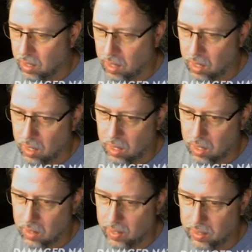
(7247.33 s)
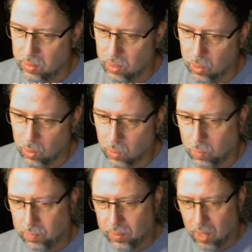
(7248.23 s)
Alright, so
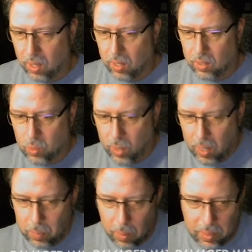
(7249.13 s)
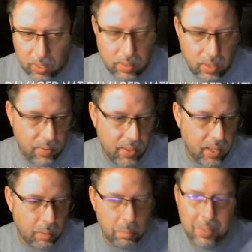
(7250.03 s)
we got pretty much, like I said, everything
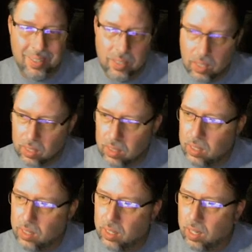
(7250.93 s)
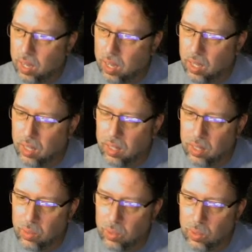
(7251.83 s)
built in that we were
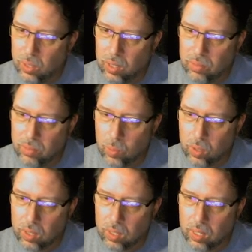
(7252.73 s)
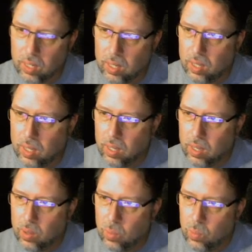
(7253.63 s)
looking for.
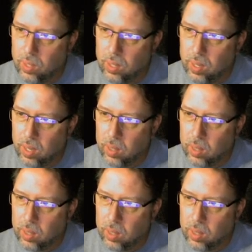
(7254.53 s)
We oh